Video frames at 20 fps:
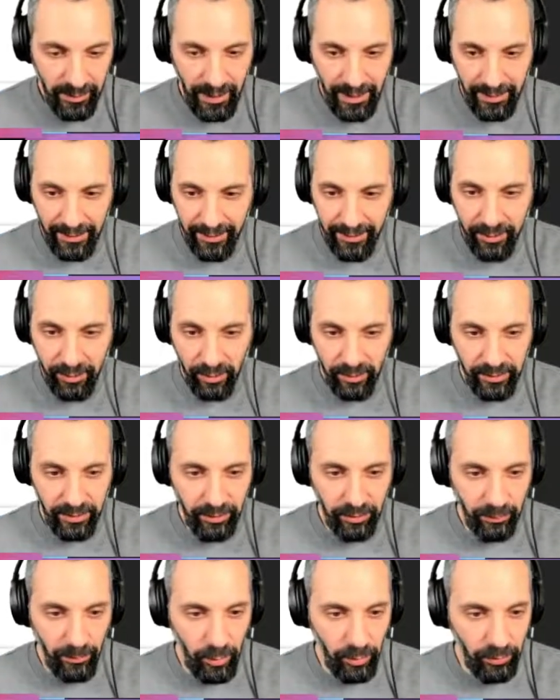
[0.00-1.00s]

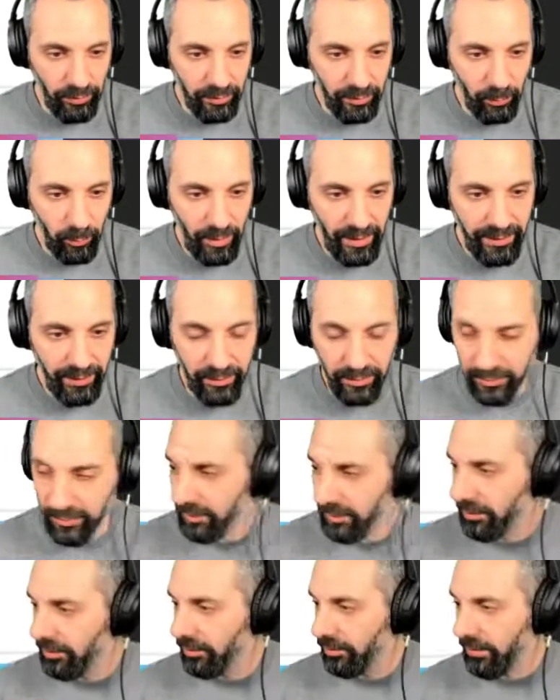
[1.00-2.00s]
Incognito mode, why
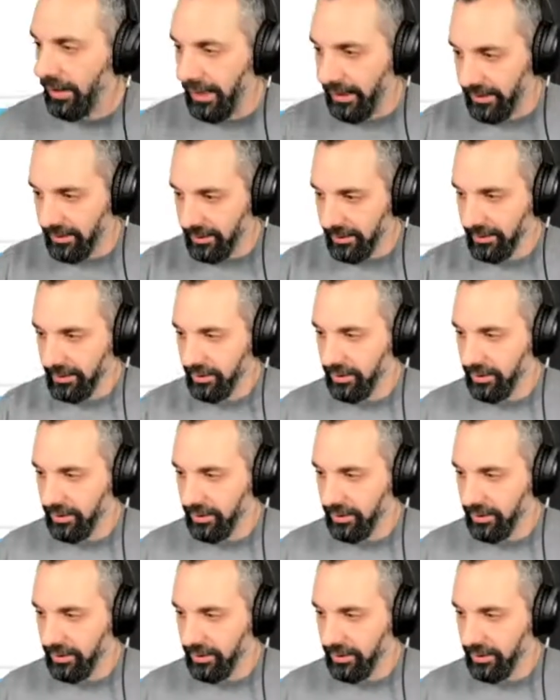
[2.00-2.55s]
not? Right,